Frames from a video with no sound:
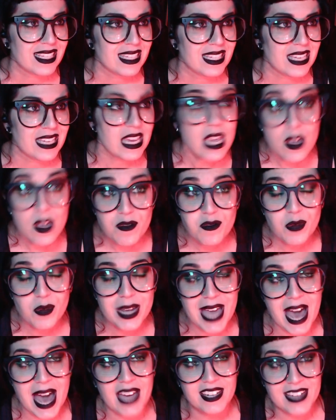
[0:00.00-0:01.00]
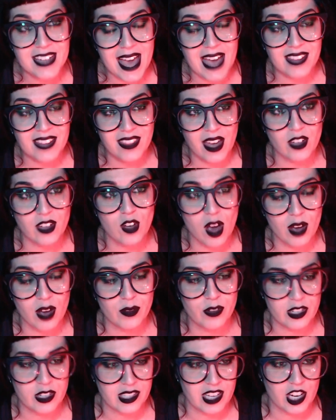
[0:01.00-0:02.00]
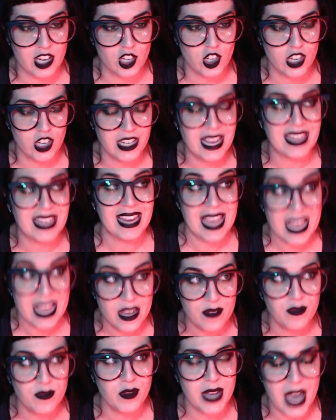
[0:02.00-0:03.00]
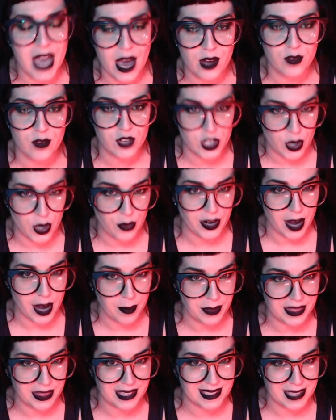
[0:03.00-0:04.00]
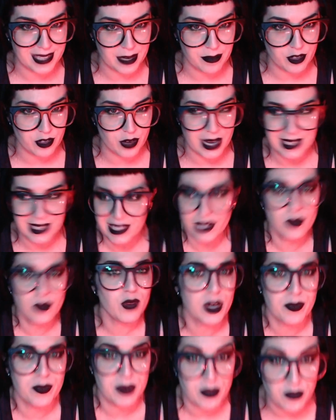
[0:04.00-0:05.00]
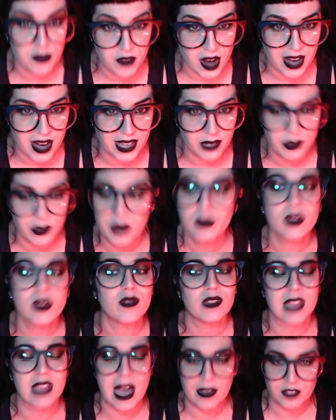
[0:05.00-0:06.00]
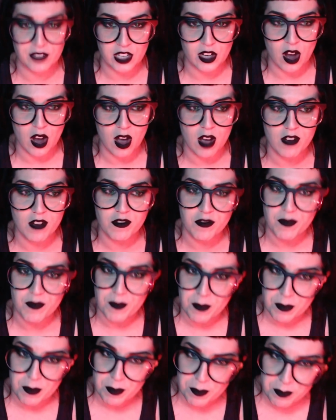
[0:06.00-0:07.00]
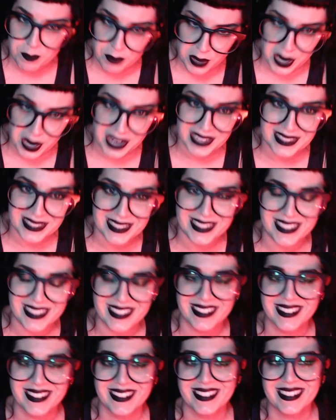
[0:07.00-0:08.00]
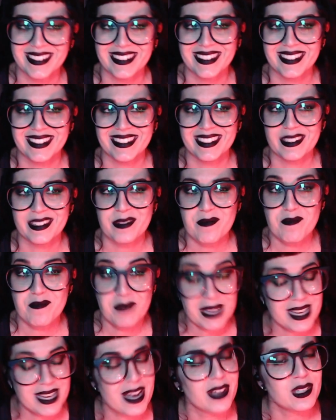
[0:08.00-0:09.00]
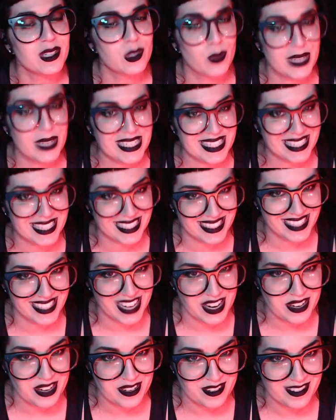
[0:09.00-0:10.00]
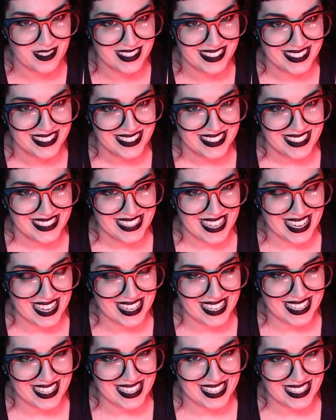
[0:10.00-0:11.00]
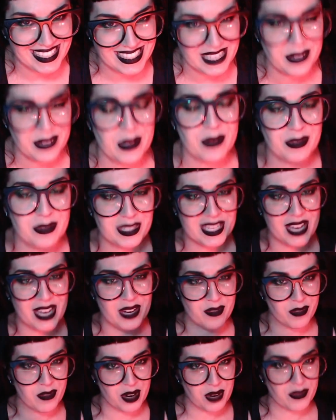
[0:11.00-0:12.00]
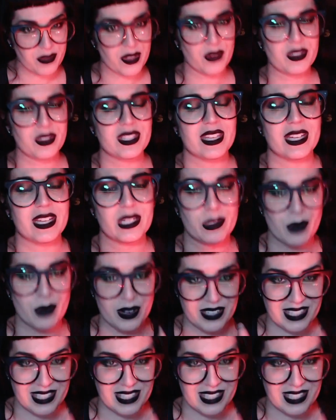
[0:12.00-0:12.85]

if we hadn't had that conversation and if we had have shown up in the same dress, it would have been fine. We would have laughed it off. But because we did know, uh, it, it was kind of one of those things where it's